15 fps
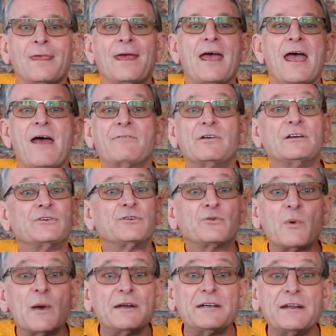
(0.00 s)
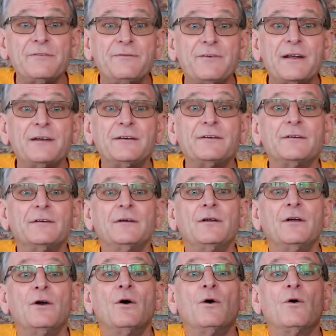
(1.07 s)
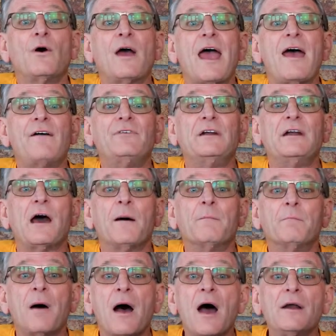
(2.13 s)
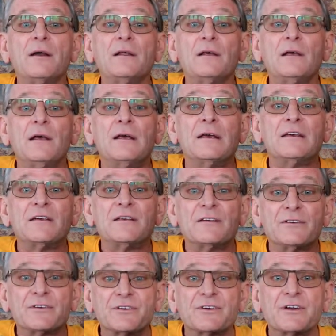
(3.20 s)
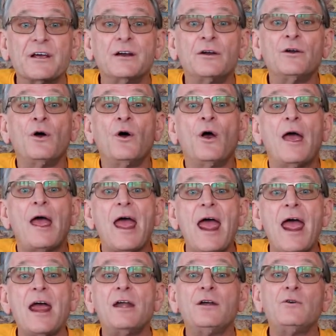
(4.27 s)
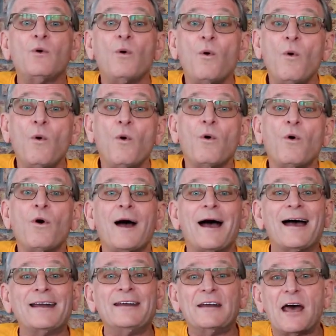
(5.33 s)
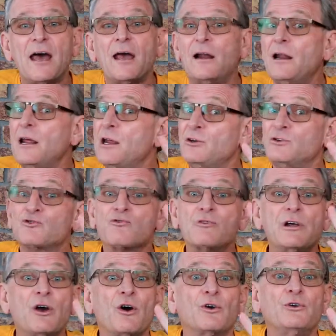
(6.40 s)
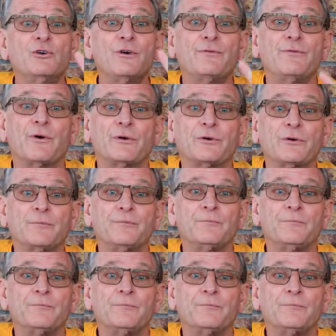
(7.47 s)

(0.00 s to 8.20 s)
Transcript: Having sweaty feet or having a minor skin and or a nail injury on your foot.